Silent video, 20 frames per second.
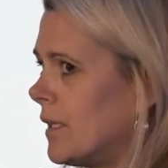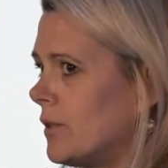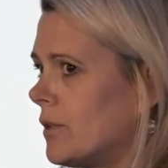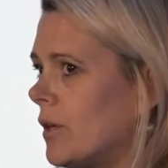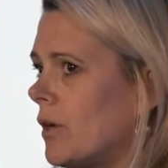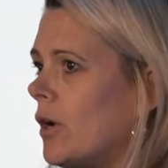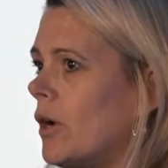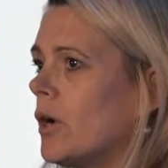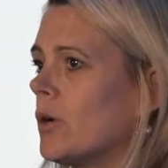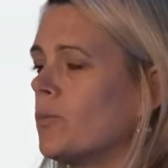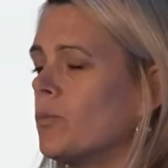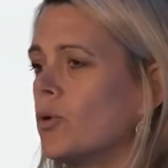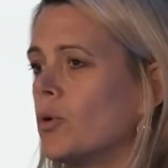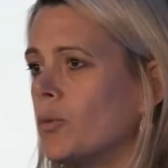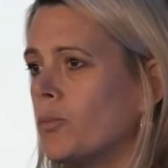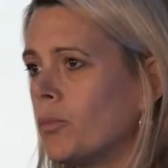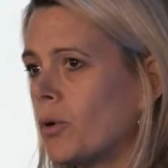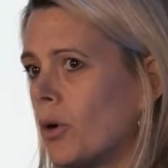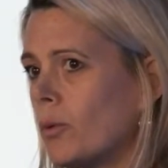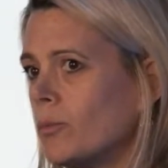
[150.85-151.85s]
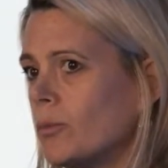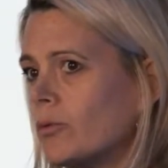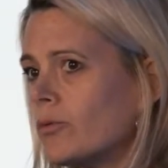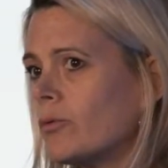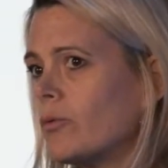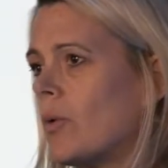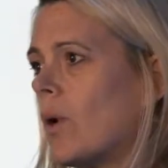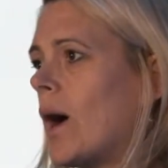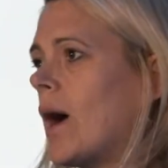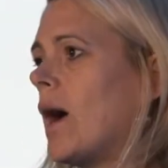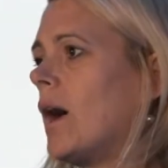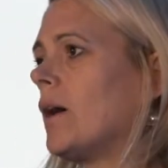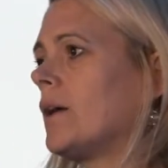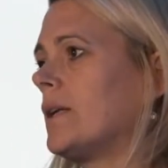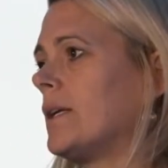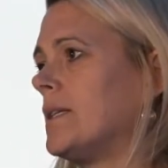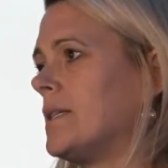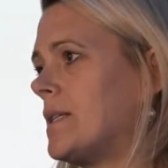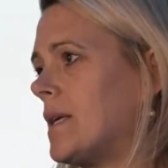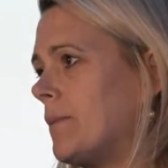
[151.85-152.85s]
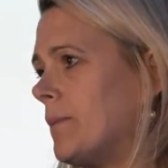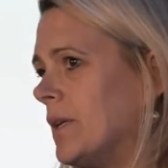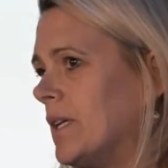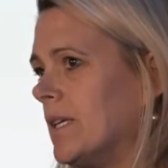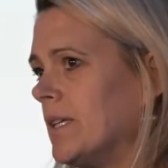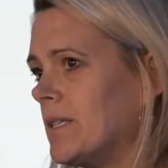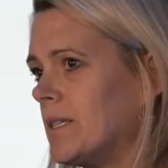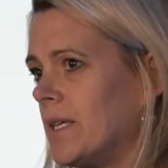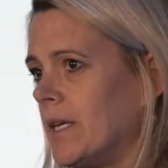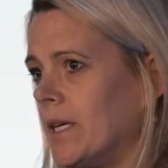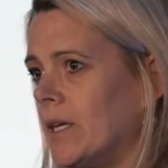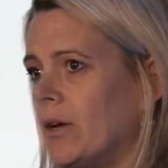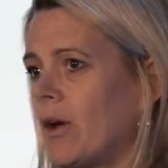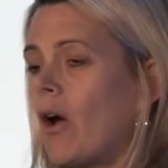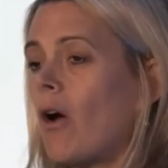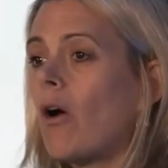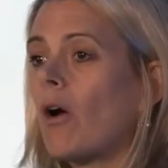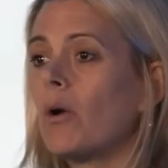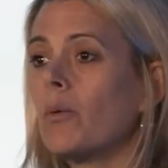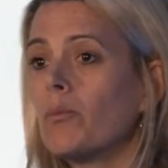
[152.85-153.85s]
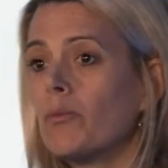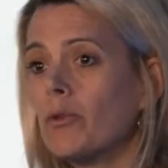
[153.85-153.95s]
the abuse of drugs,